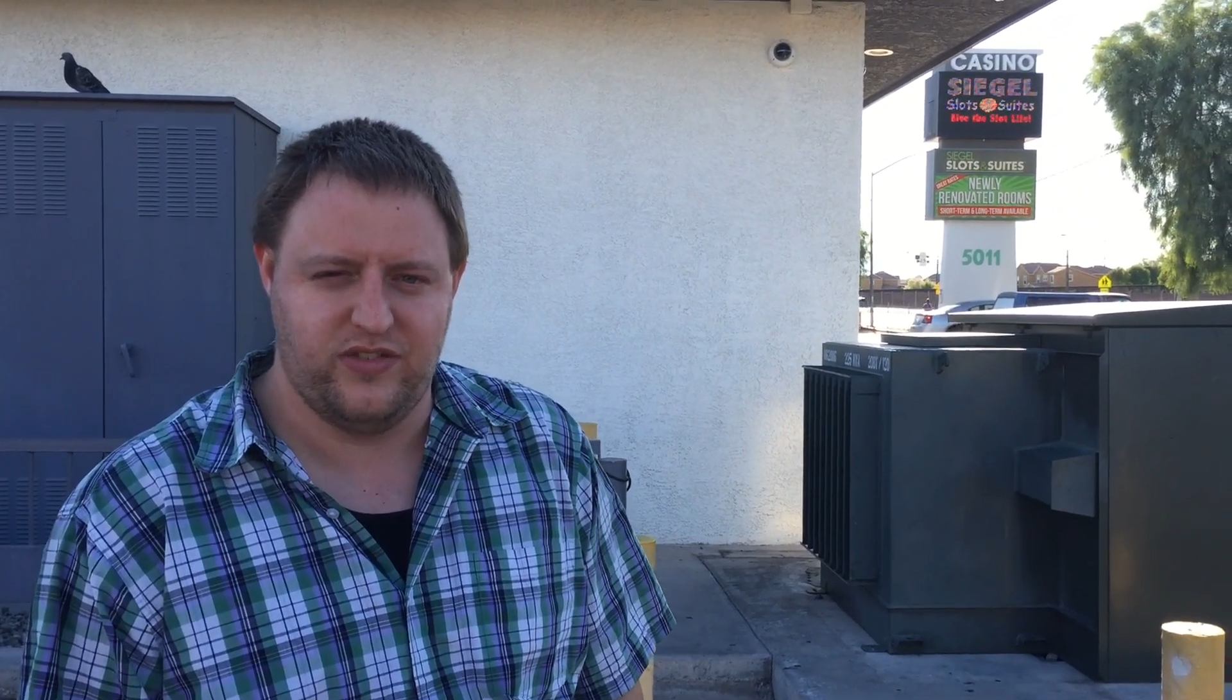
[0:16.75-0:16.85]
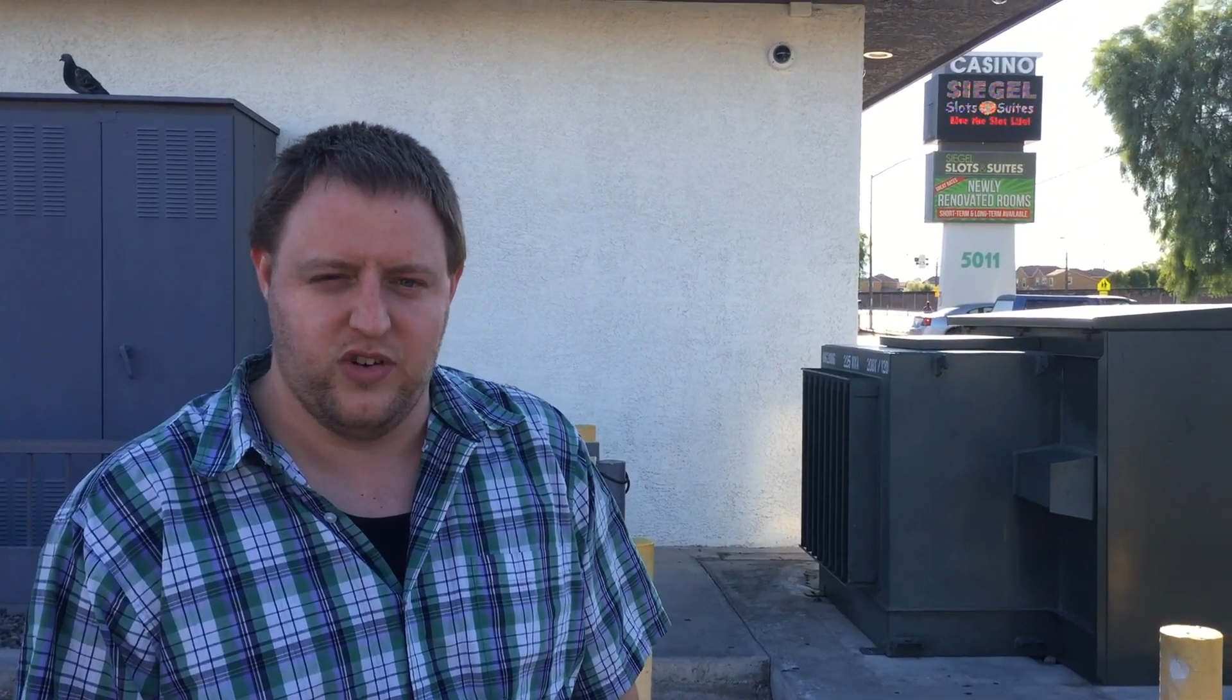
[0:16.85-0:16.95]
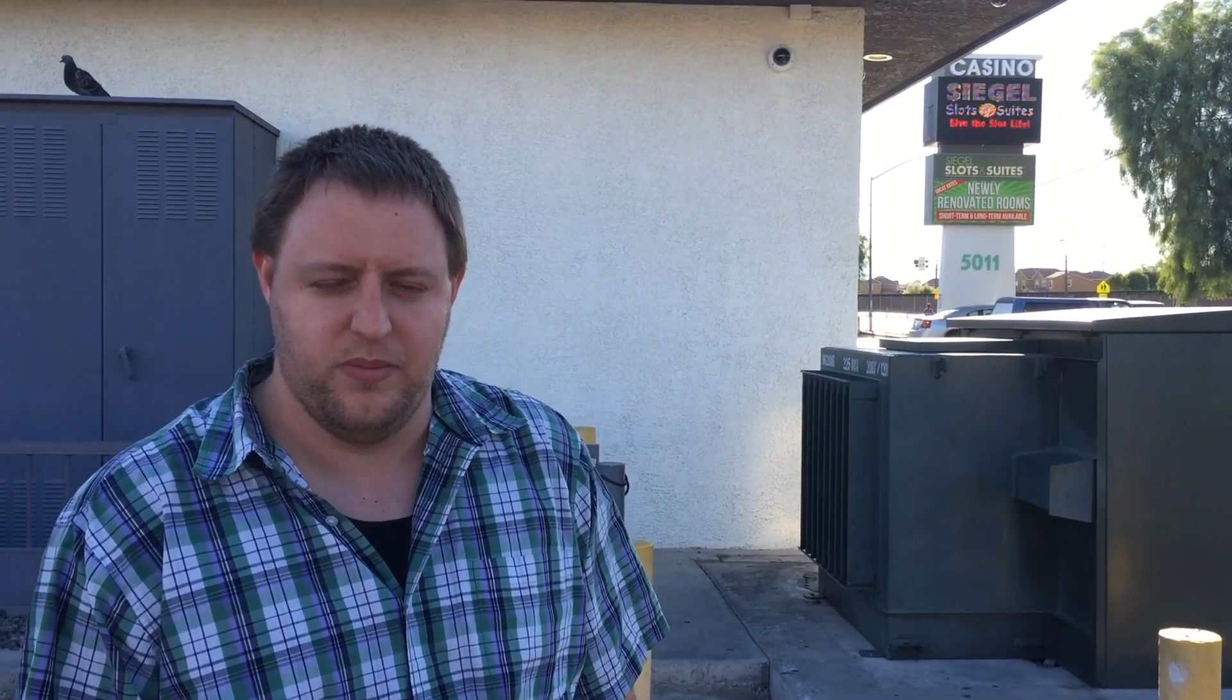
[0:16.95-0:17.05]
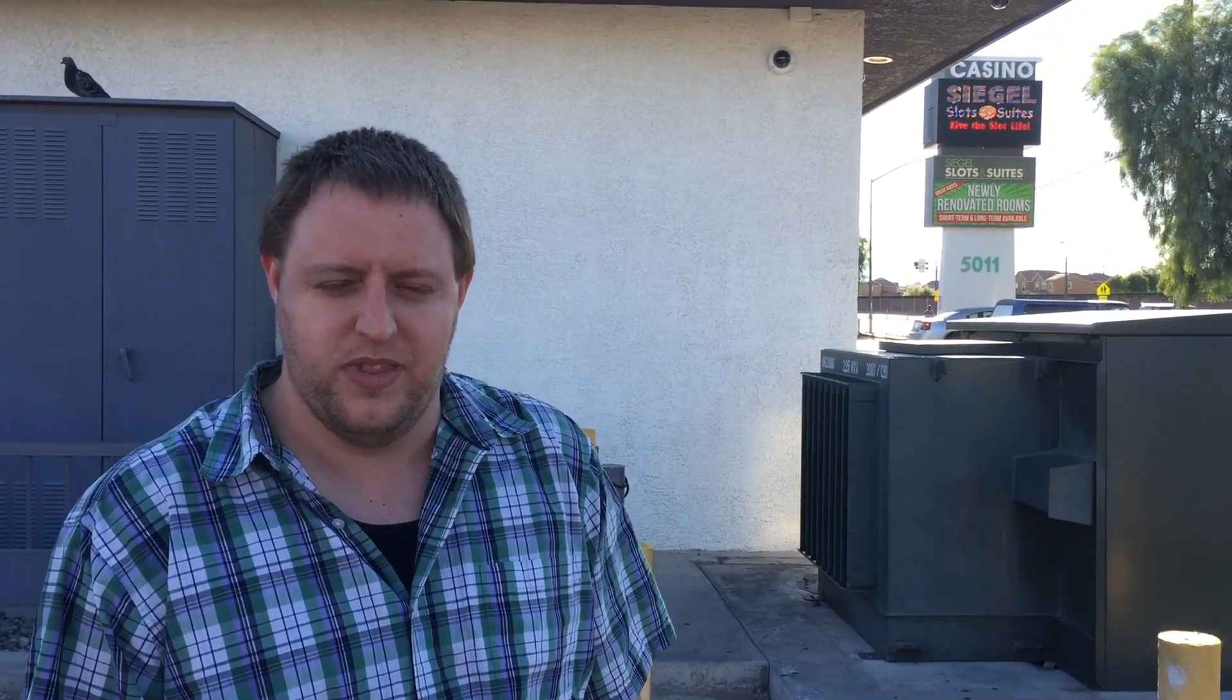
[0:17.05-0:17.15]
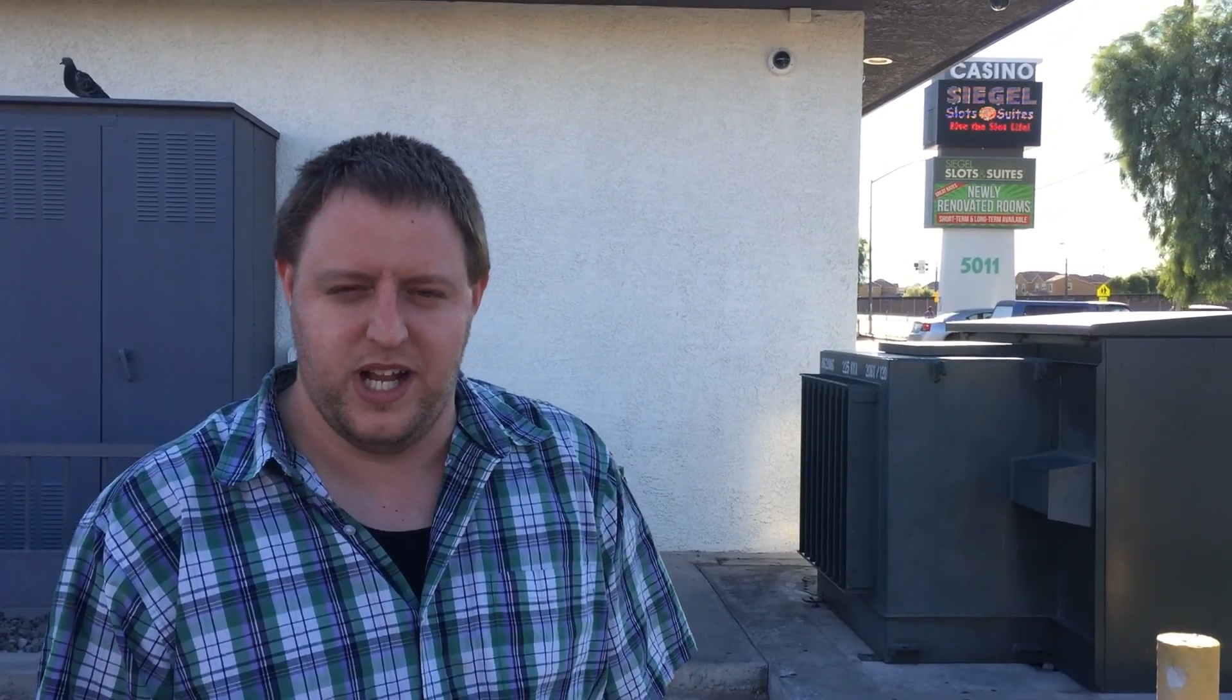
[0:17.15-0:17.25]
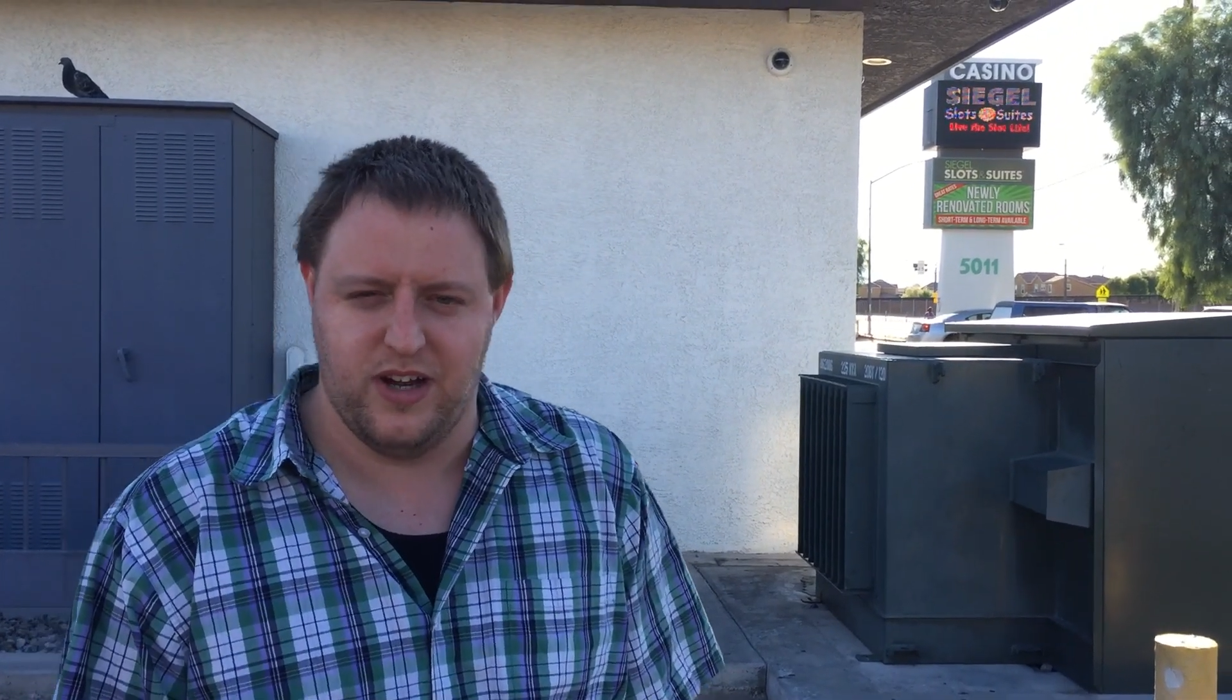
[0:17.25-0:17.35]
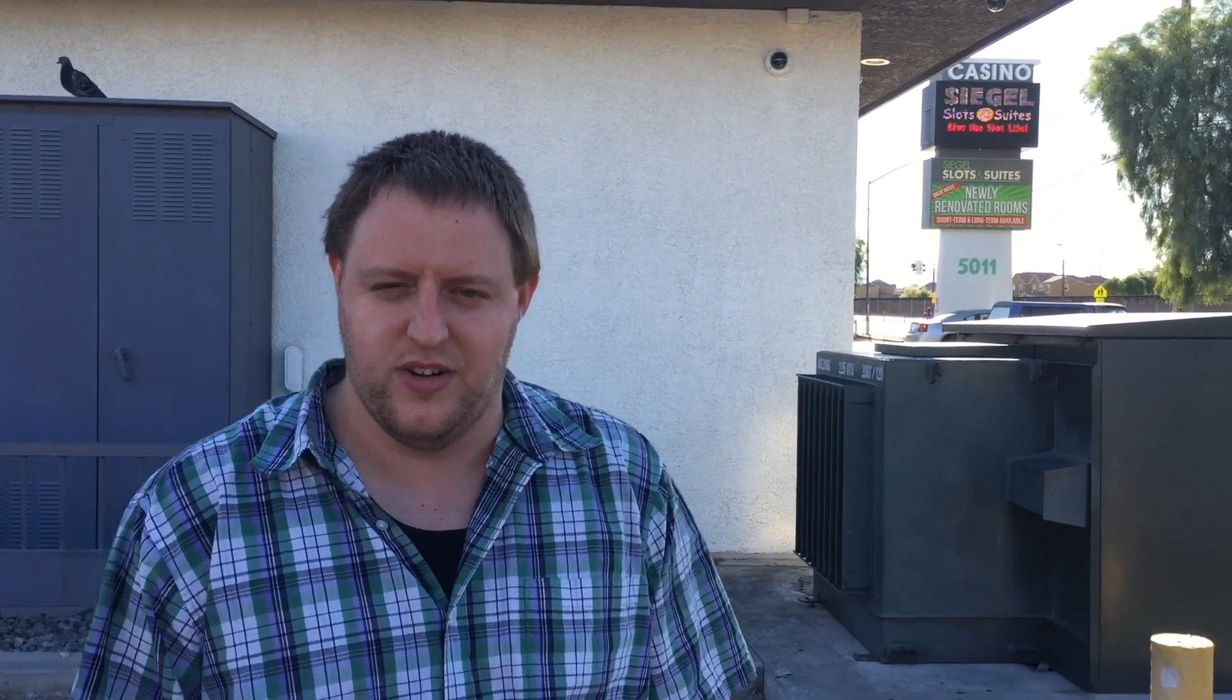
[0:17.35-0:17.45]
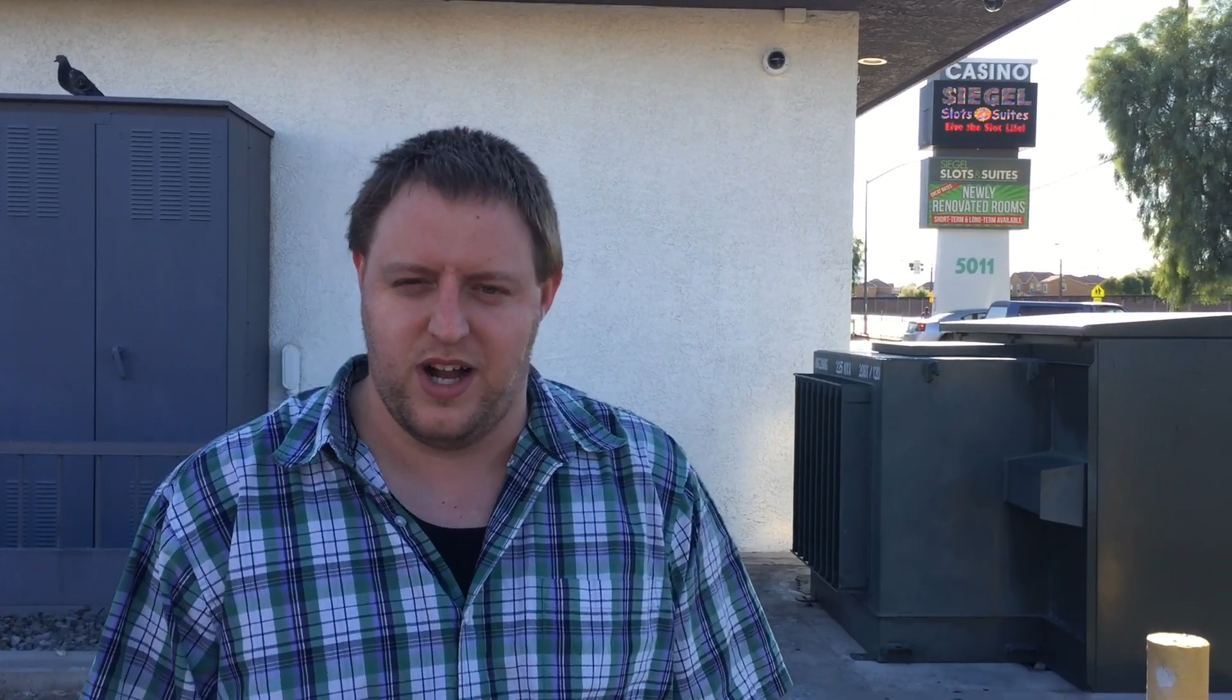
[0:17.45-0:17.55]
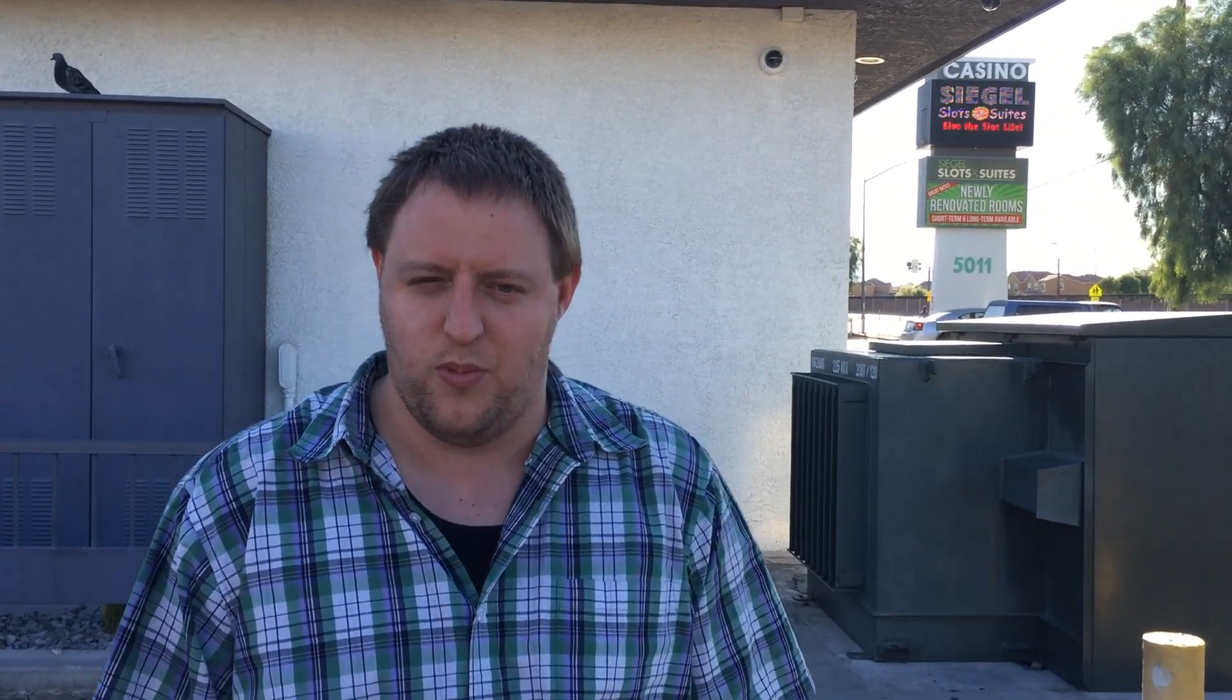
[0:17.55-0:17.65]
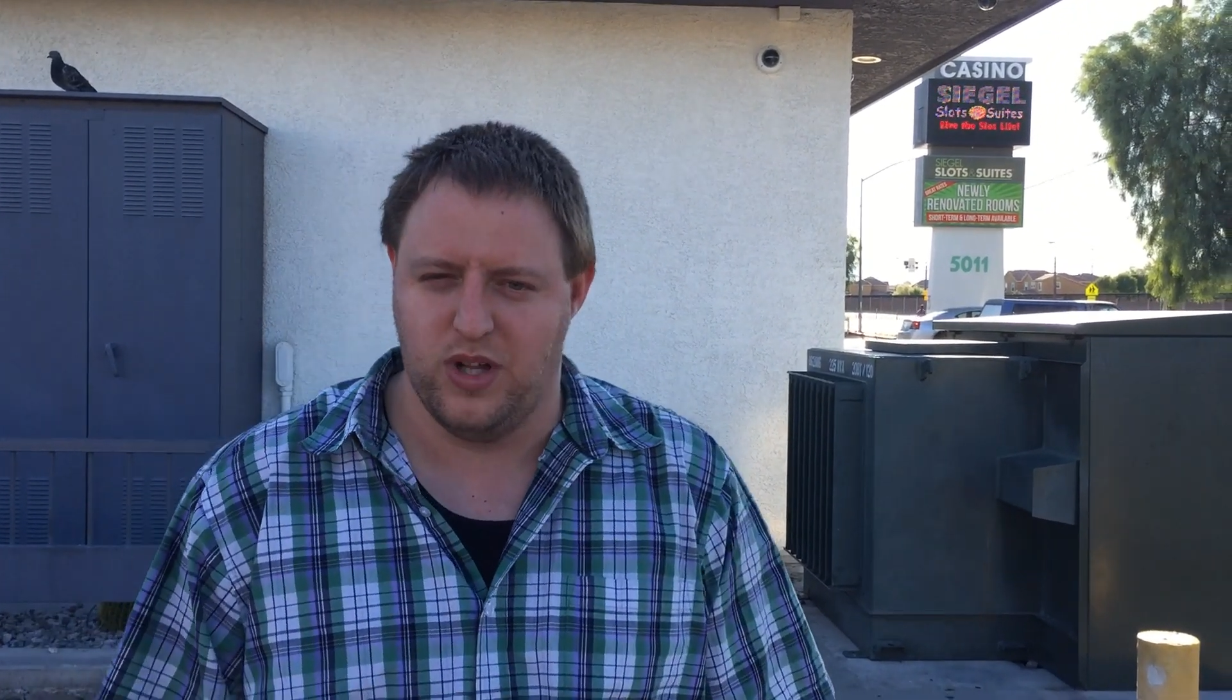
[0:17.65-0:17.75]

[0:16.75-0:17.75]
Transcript: from their uh,